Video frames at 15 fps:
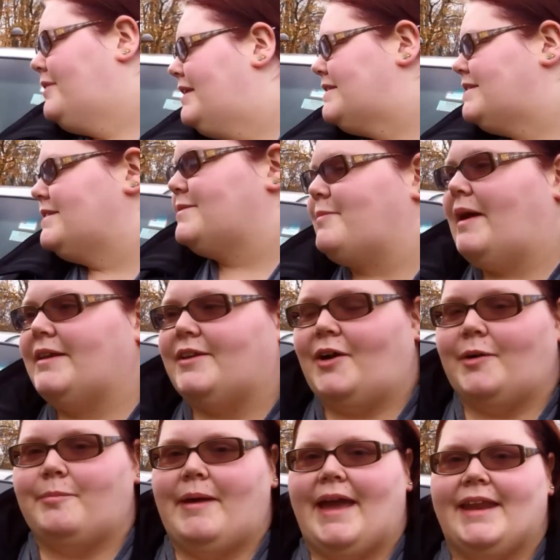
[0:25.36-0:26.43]
this is my
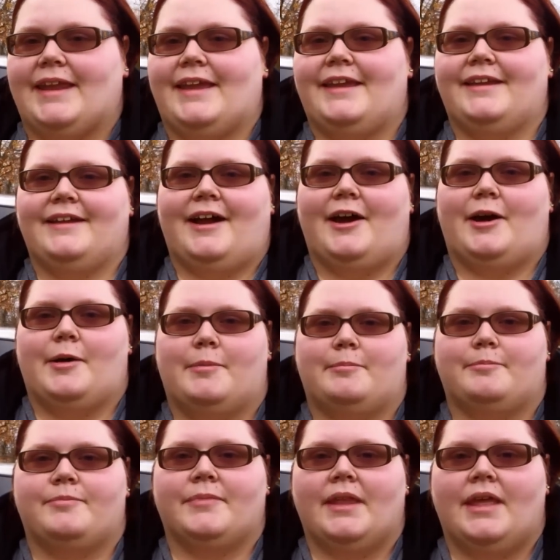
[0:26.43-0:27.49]
dog Maddie.
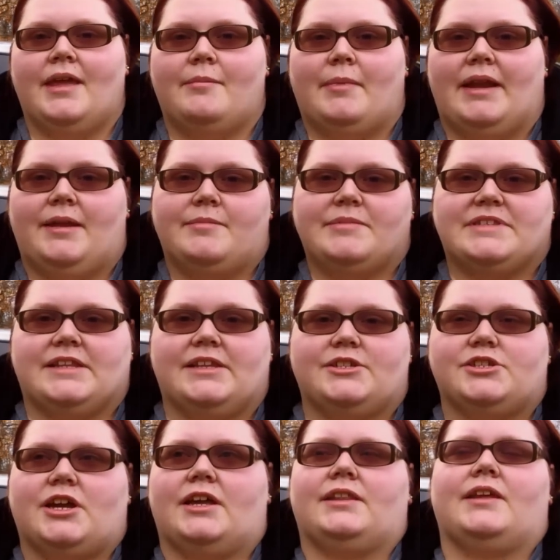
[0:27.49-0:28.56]
My name is
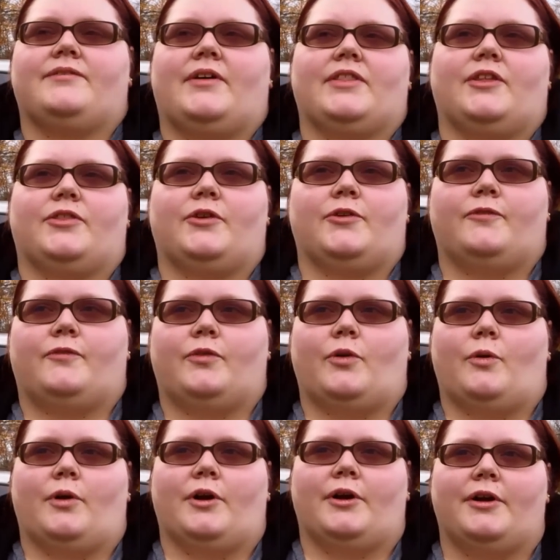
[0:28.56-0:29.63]
Alicia. I live on the third
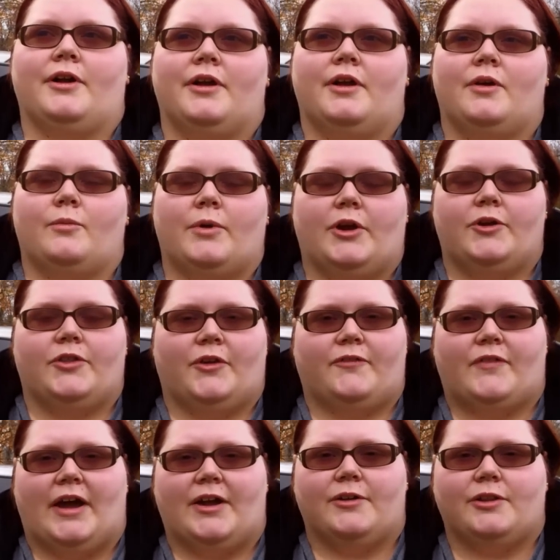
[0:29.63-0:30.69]
floor. We heard the
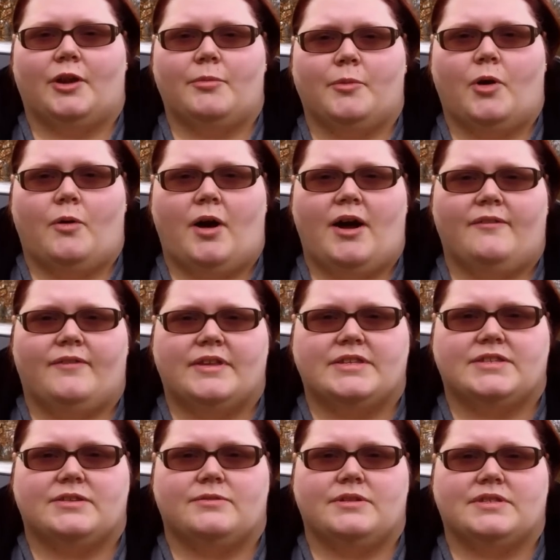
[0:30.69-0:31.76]
fire alarm go off as
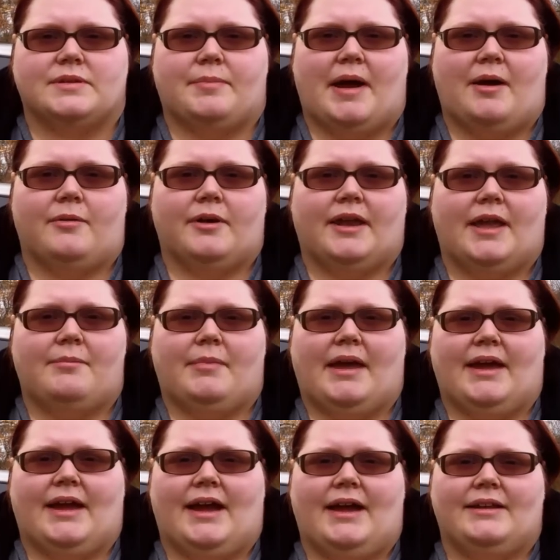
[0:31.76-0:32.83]
soon as the power came
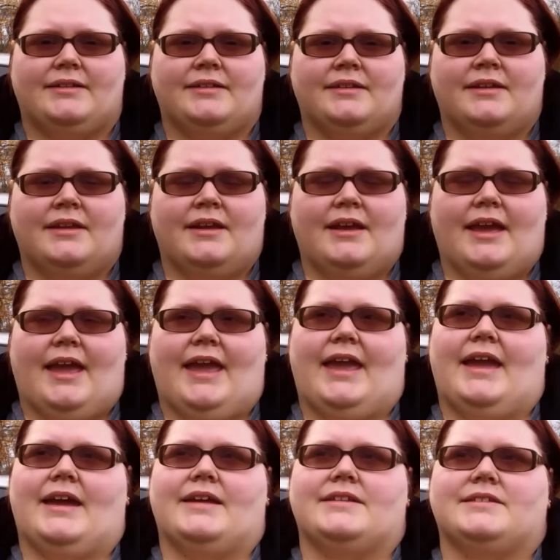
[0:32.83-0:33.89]
back on,
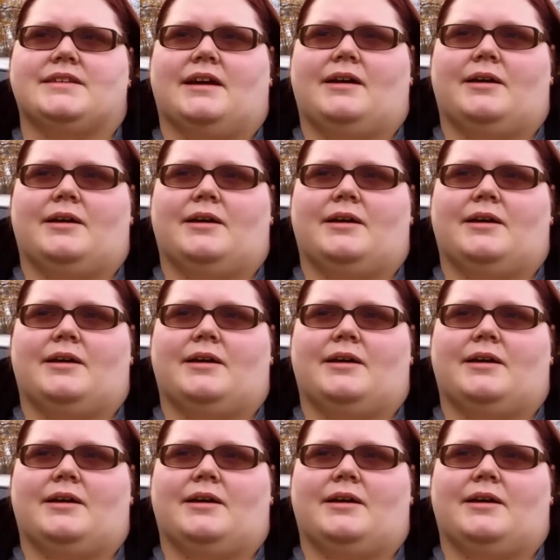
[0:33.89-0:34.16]
and